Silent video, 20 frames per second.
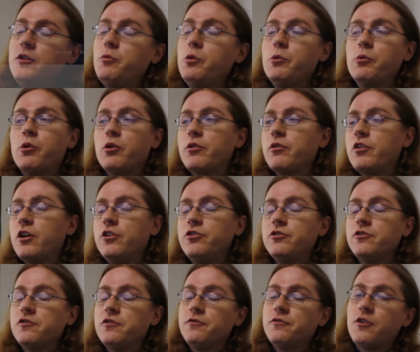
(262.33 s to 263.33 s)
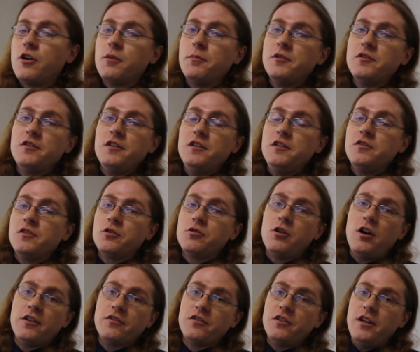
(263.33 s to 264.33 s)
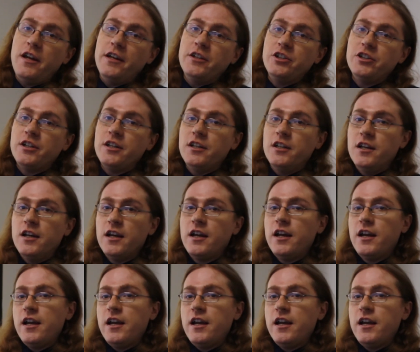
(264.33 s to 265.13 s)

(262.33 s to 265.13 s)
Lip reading: We work with hundreds of pharmacies across the nation,